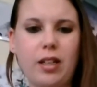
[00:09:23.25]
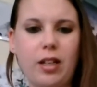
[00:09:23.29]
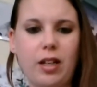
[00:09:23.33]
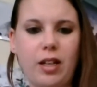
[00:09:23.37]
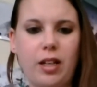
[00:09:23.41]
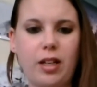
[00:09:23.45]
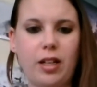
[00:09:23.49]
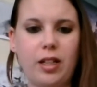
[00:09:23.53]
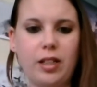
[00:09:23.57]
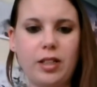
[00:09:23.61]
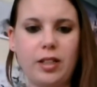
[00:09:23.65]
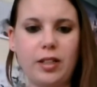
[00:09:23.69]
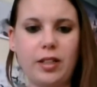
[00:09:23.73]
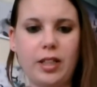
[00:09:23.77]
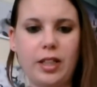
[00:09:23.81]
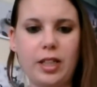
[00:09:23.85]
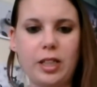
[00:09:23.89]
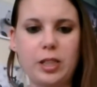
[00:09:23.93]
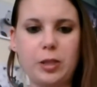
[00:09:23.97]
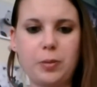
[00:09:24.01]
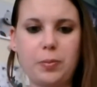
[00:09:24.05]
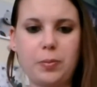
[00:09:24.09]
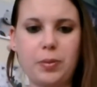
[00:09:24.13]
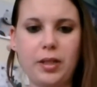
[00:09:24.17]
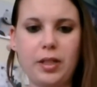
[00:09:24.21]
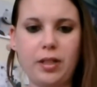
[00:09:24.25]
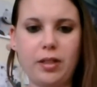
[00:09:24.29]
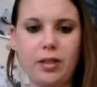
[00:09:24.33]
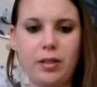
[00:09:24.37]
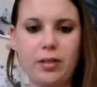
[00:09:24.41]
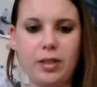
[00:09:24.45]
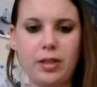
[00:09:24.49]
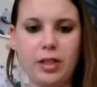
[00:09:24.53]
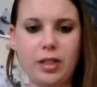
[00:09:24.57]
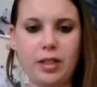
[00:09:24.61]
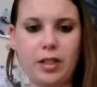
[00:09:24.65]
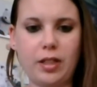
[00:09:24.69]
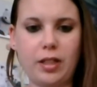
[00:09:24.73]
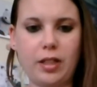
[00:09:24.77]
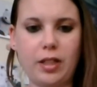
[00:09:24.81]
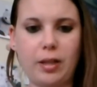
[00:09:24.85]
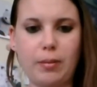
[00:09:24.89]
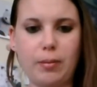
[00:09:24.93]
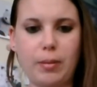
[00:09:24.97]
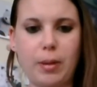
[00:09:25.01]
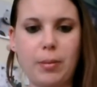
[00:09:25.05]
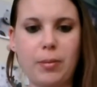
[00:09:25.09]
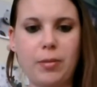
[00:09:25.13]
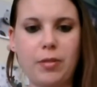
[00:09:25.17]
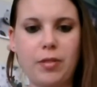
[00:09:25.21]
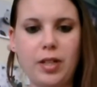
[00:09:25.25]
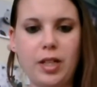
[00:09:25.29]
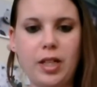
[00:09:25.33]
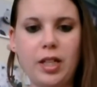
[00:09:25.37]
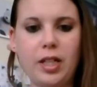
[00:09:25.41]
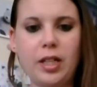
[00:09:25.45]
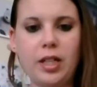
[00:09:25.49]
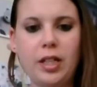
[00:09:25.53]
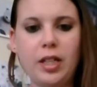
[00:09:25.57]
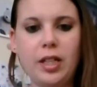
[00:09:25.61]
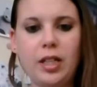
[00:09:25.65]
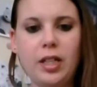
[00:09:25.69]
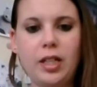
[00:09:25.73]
hard and like spring-loaded and like memory.